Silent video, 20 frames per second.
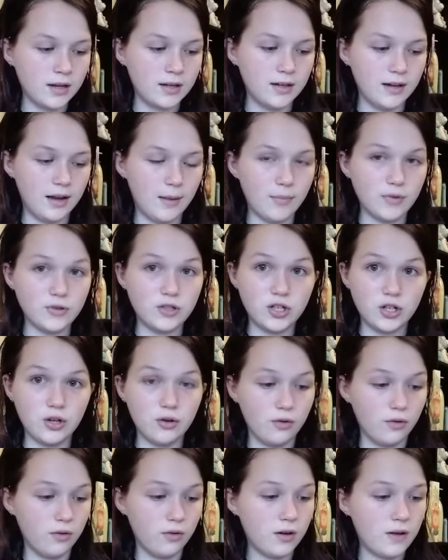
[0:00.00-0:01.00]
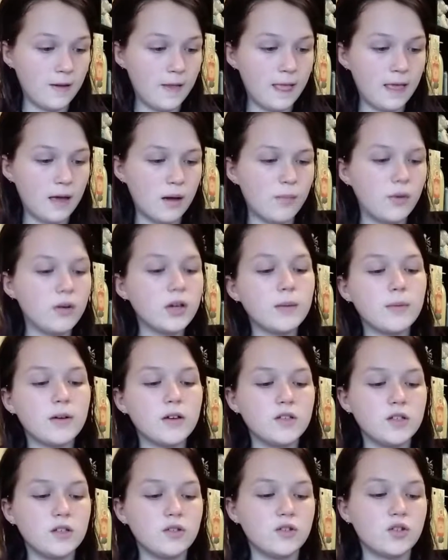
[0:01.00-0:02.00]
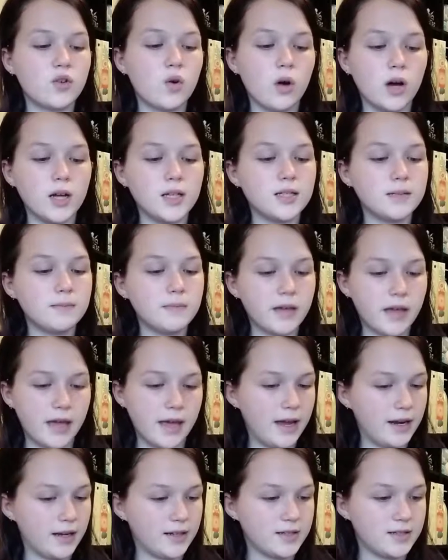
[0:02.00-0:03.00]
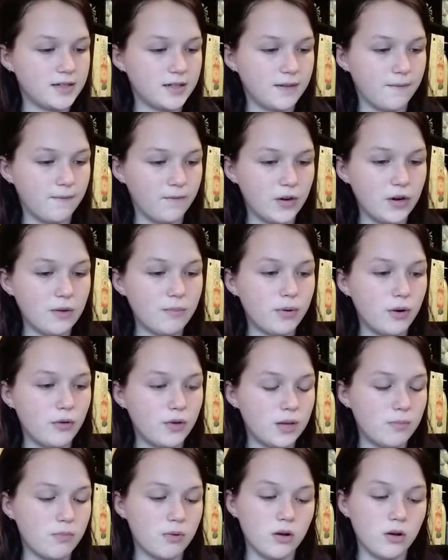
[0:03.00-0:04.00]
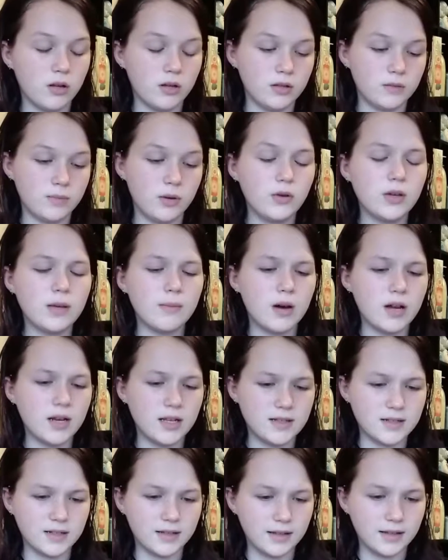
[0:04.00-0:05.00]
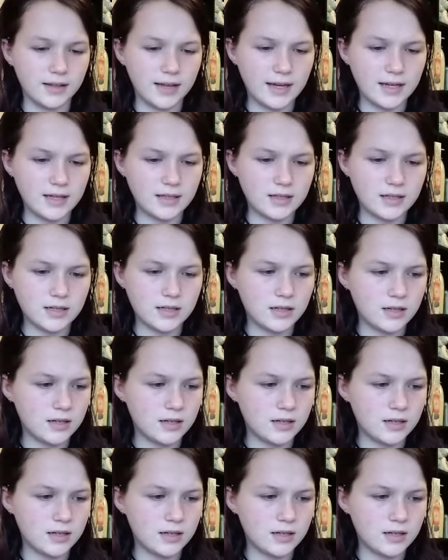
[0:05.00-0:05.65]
Number 2. Pokeballs use quantum mechanics to convert Pokemon into light.